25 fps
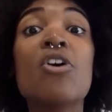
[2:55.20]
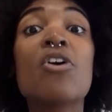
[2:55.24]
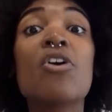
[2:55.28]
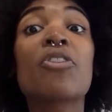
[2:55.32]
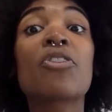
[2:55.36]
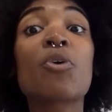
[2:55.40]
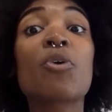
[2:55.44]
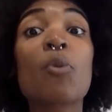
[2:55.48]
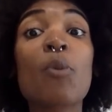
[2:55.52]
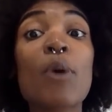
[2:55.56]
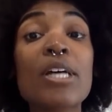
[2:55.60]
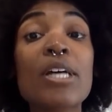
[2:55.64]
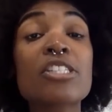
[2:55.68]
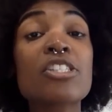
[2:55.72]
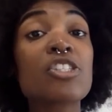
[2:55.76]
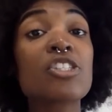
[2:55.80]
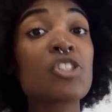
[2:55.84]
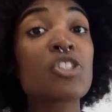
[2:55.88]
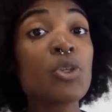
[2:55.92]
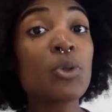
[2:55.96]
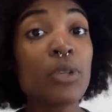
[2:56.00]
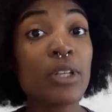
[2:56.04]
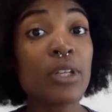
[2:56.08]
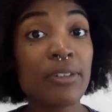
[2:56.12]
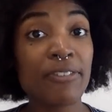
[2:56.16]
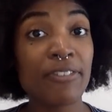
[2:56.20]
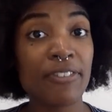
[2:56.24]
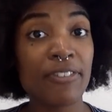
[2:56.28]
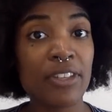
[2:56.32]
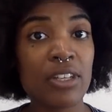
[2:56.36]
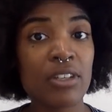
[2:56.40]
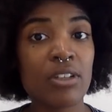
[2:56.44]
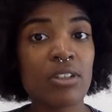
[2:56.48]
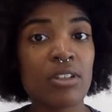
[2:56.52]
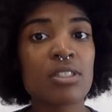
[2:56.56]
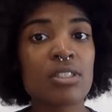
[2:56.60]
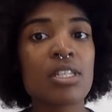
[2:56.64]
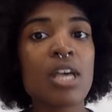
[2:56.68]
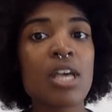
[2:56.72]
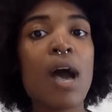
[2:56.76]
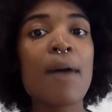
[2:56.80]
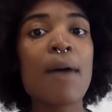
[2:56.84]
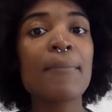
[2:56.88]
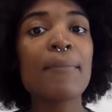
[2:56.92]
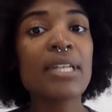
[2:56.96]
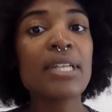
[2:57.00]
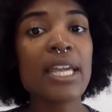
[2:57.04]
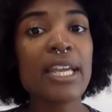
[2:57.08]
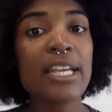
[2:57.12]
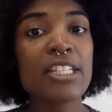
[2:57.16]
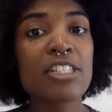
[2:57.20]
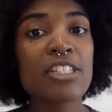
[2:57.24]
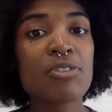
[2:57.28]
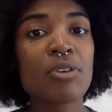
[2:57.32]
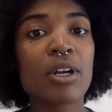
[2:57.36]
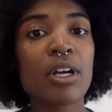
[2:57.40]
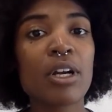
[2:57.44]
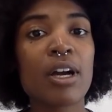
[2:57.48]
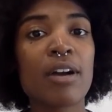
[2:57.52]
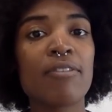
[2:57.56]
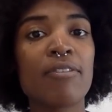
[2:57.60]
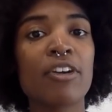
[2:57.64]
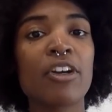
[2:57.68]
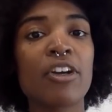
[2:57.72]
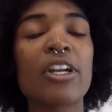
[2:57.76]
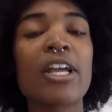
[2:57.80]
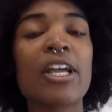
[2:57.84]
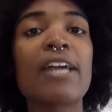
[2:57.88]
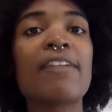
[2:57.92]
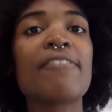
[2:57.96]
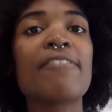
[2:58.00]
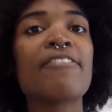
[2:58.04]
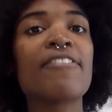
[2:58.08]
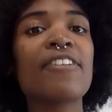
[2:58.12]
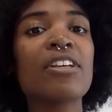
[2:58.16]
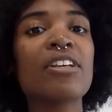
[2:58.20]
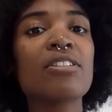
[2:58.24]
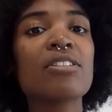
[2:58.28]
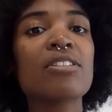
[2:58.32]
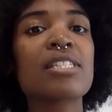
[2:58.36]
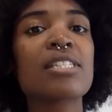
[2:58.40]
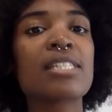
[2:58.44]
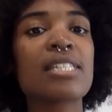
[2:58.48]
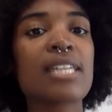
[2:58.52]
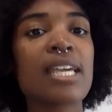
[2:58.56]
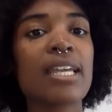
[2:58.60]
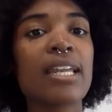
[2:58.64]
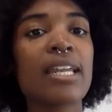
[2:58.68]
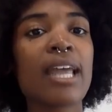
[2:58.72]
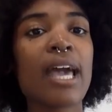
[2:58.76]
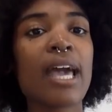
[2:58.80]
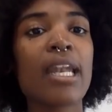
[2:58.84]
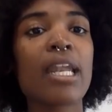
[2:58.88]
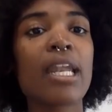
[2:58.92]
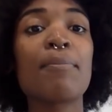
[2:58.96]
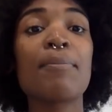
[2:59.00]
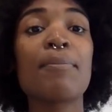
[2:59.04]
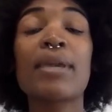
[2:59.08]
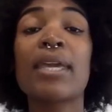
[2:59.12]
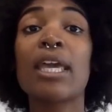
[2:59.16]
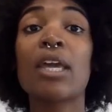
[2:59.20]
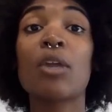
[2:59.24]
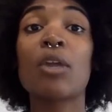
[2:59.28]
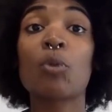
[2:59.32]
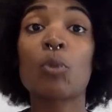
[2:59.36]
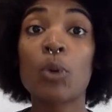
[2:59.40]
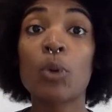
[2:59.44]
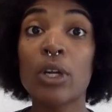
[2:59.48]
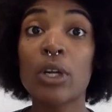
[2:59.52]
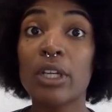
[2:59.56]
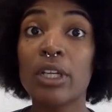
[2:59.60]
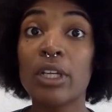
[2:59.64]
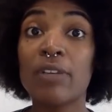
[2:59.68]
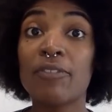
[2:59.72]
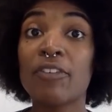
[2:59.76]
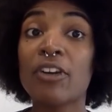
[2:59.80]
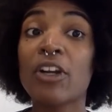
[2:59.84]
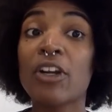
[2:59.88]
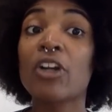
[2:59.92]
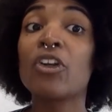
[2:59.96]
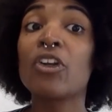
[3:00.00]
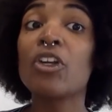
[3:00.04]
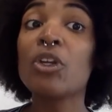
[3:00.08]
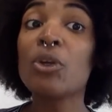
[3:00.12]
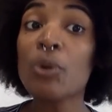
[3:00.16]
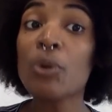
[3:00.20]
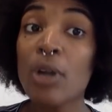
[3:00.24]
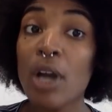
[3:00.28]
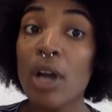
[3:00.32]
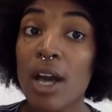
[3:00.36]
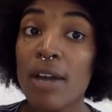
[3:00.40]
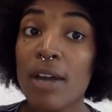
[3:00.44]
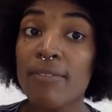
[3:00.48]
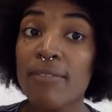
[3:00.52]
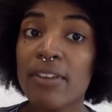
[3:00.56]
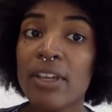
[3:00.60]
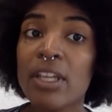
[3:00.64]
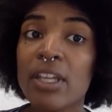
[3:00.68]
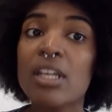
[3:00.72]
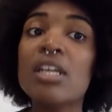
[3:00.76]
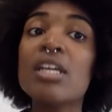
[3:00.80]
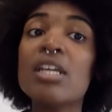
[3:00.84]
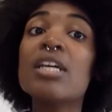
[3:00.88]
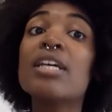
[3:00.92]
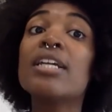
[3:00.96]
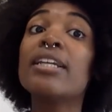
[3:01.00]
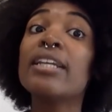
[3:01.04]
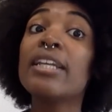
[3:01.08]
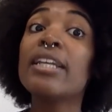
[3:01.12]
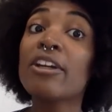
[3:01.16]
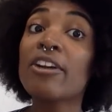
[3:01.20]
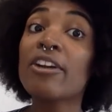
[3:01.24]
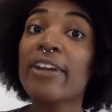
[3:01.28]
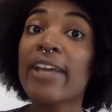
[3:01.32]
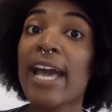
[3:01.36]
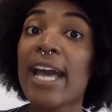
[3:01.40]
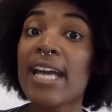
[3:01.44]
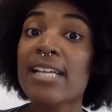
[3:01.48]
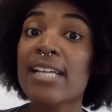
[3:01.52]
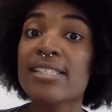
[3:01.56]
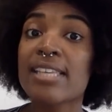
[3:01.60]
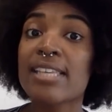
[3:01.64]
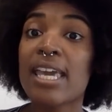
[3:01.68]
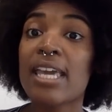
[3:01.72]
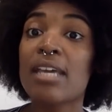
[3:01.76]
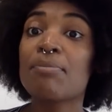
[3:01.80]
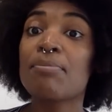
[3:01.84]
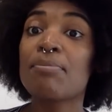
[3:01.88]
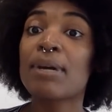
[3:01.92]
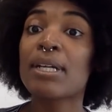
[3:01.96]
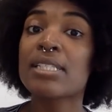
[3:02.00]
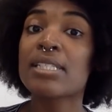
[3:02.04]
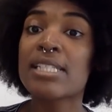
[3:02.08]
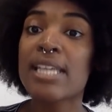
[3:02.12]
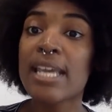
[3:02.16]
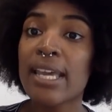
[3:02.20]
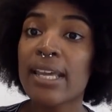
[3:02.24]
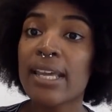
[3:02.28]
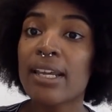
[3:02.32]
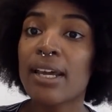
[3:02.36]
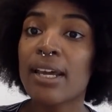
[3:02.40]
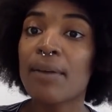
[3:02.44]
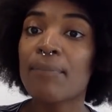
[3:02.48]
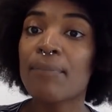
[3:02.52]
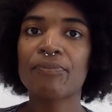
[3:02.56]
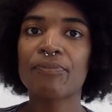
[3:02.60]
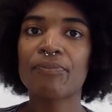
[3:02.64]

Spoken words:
The West suited Fields. Amadeus recovered, and Fields stayed at and began working for her new convent near Cascade, Montana.